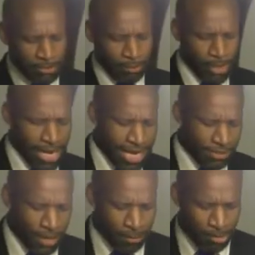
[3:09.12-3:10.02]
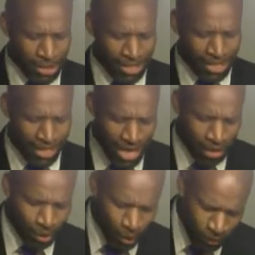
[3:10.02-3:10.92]
come to pass when I bring a
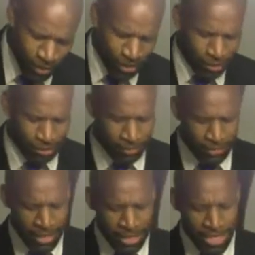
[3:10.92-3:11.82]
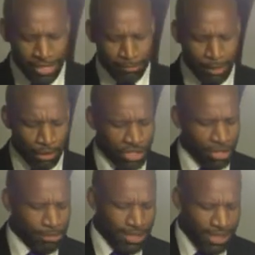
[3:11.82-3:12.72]
cloud over the earth, that the bow
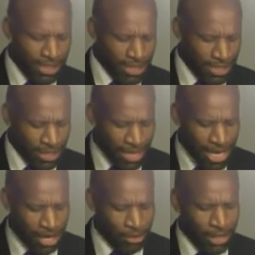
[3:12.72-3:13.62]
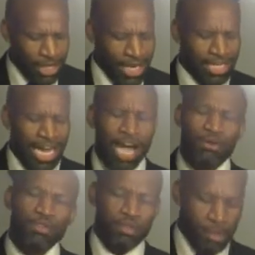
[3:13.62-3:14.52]
shall be seen in the cloud, and
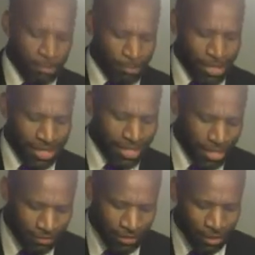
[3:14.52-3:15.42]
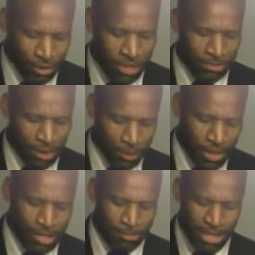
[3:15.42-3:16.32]
I will remember my covenant, which is
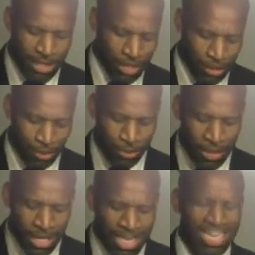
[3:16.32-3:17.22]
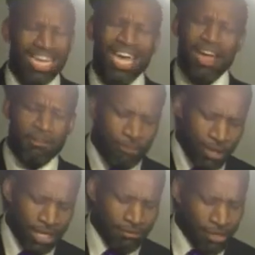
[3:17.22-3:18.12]
between me and you, and
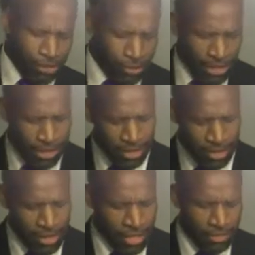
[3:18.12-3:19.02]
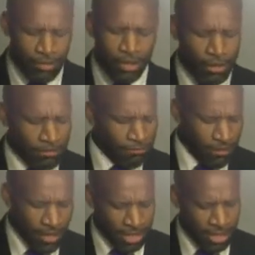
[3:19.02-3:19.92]
every living creature of all
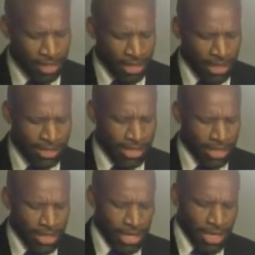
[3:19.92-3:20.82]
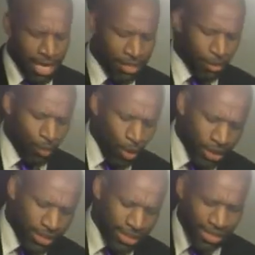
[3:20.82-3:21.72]
flesh. He said, And the
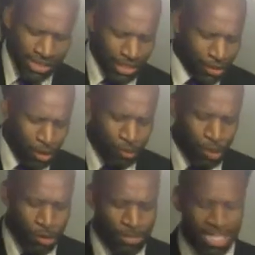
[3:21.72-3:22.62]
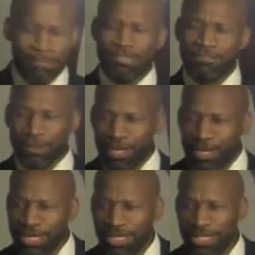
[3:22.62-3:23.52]
waters shall no more become a
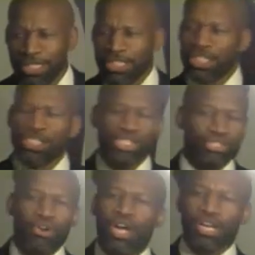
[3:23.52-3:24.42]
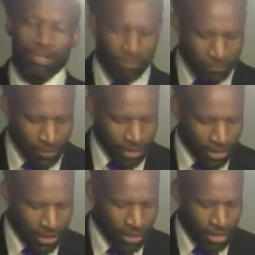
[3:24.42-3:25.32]
flood to destroy all
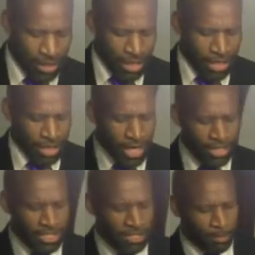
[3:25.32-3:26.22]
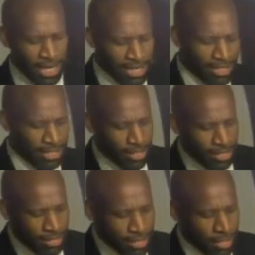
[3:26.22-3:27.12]
flesh. God explaining to
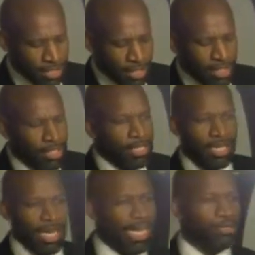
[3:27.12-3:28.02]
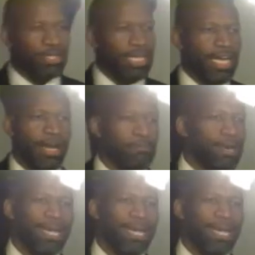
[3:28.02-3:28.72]
us, I don't care how